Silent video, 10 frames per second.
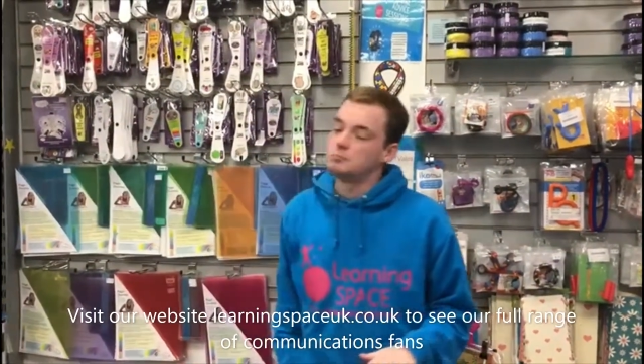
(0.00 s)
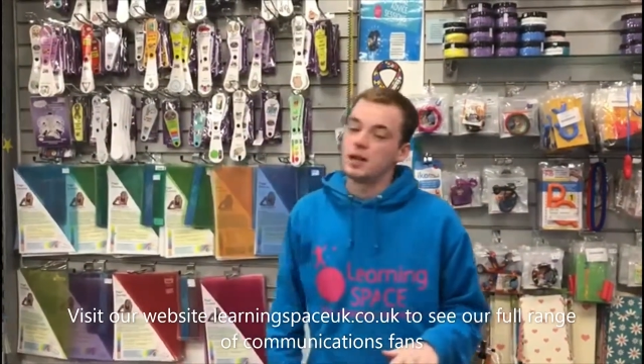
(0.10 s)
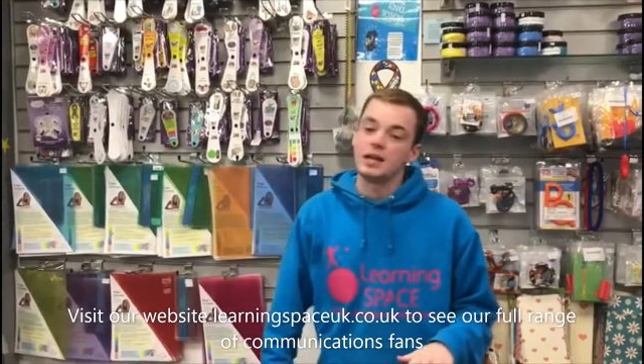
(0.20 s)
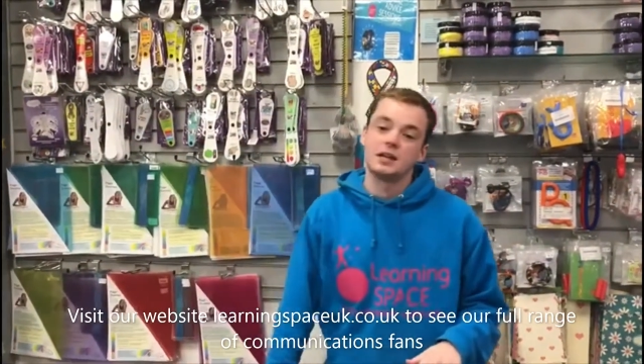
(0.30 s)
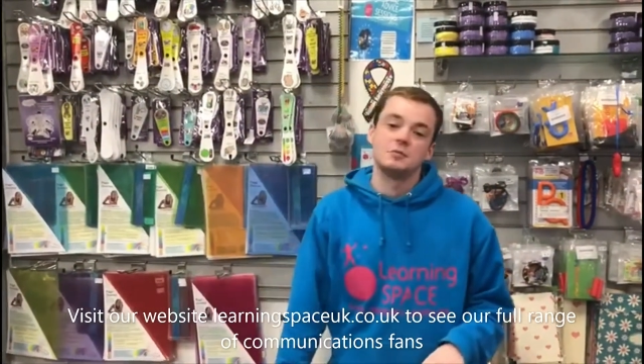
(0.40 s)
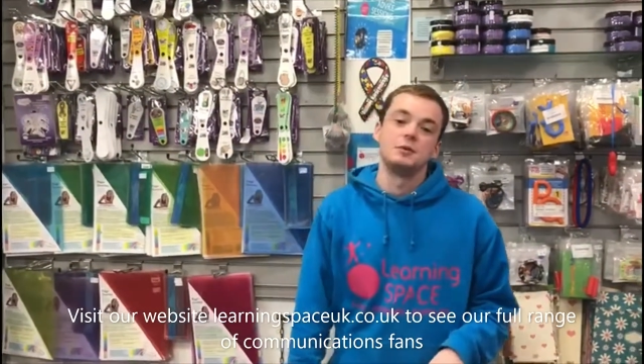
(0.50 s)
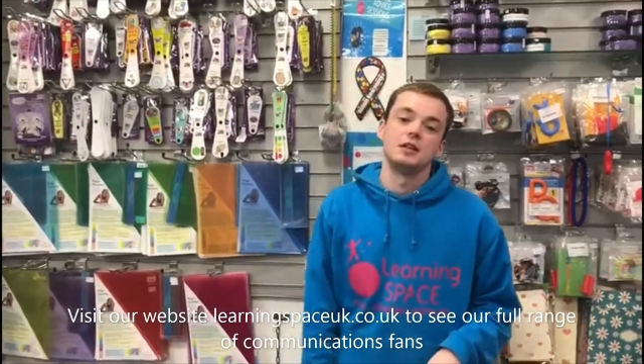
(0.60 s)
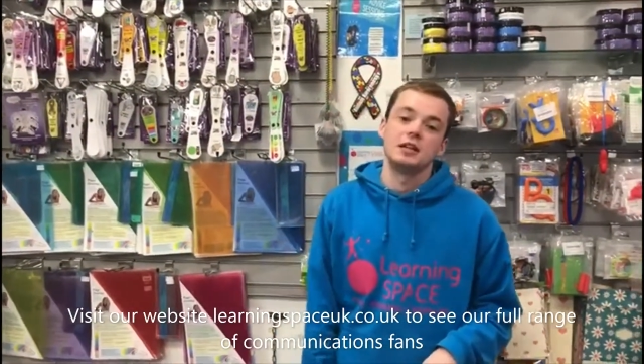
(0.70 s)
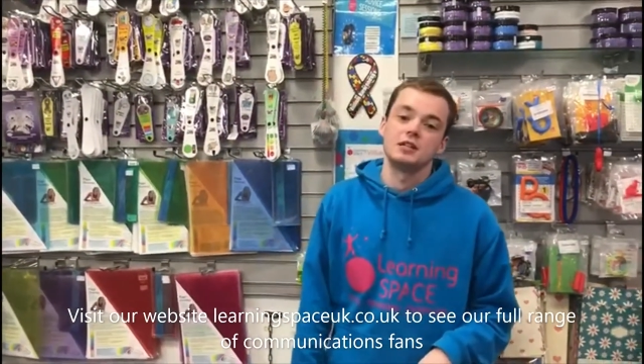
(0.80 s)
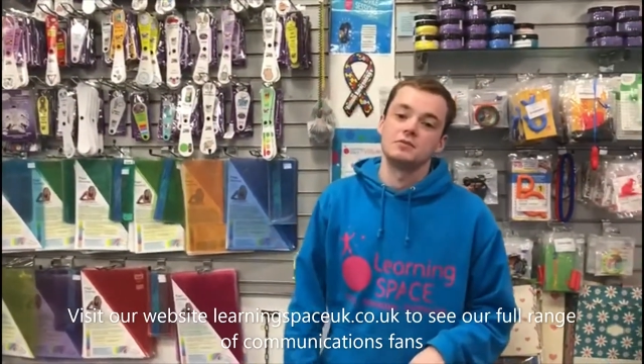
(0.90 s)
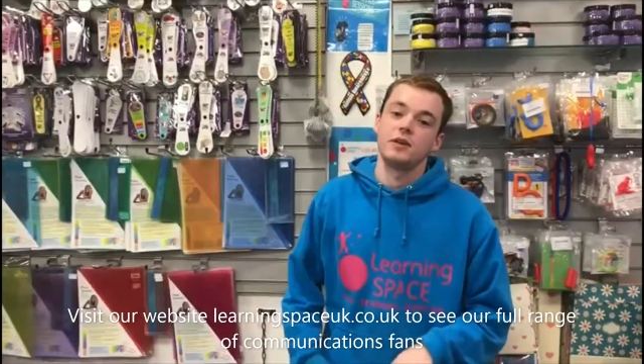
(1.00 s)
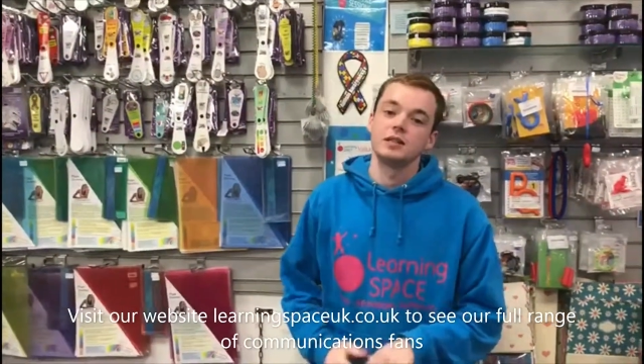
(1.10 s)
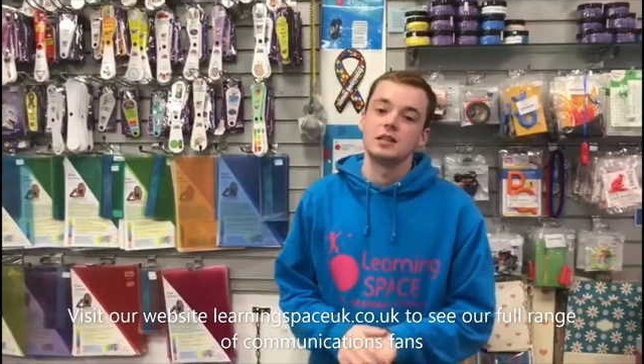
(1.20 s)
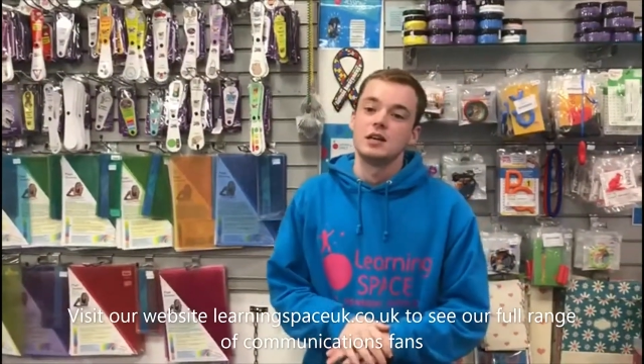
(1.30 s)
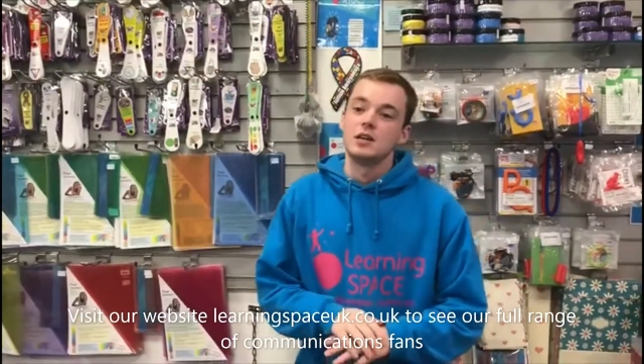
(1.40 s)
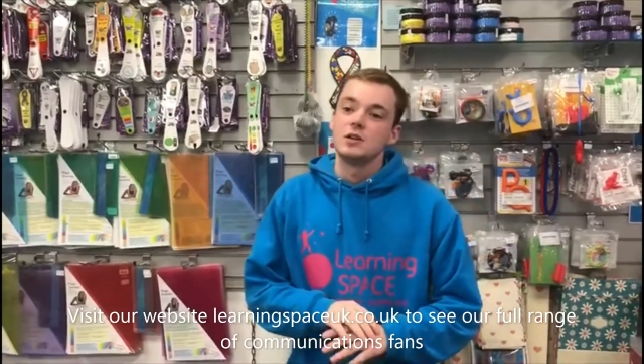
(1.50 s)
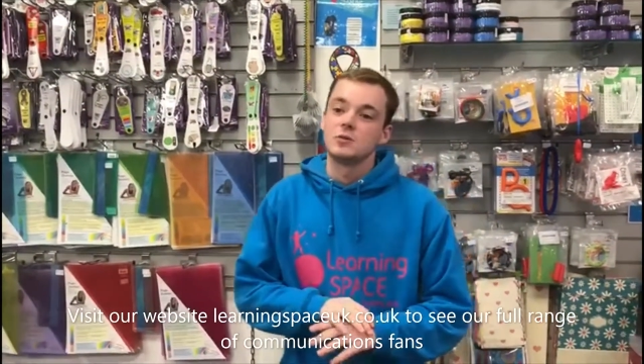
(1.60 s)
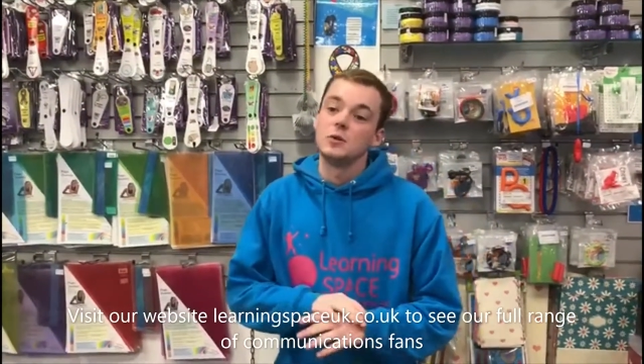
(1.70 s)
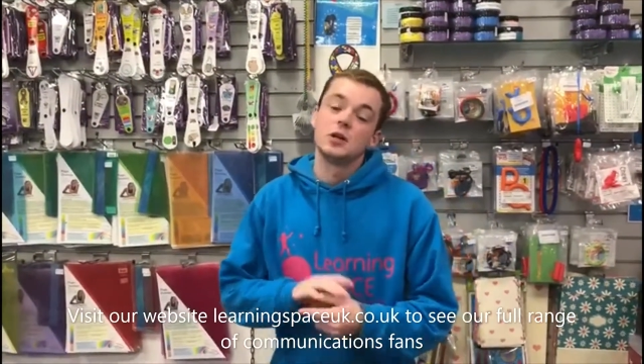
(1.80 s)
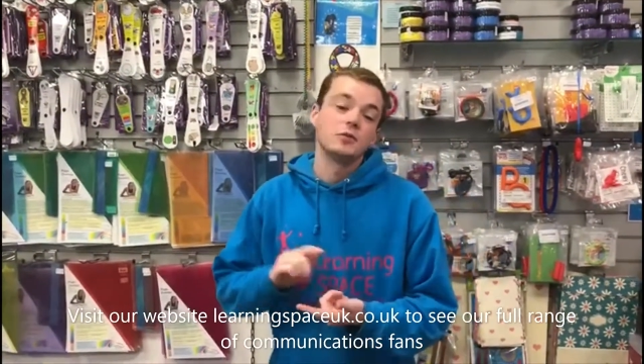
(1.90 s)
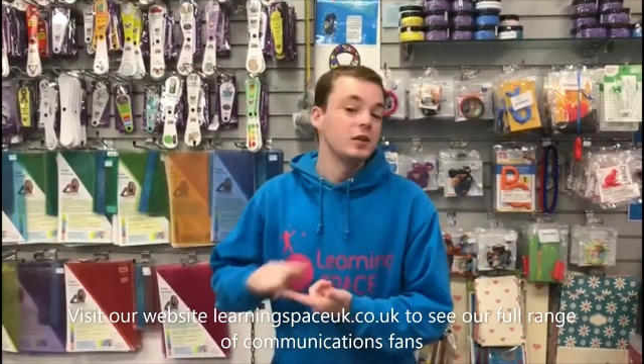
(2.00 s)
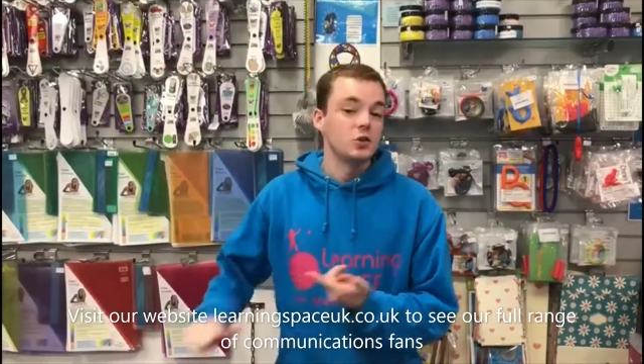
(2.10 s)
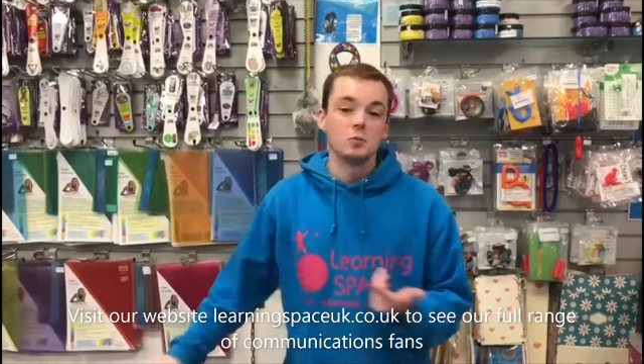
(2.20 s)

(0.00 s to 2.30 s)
blank communication fans. So you can write